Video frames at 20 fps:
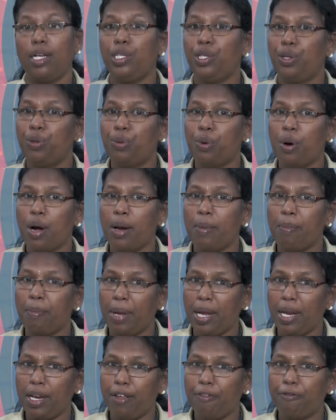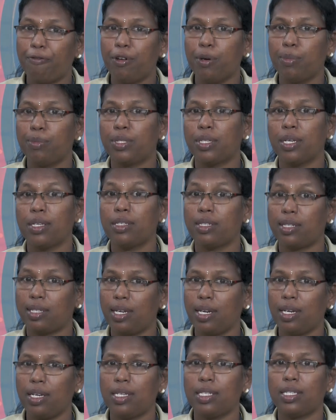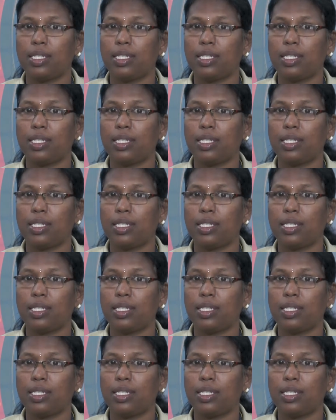new and many firms are still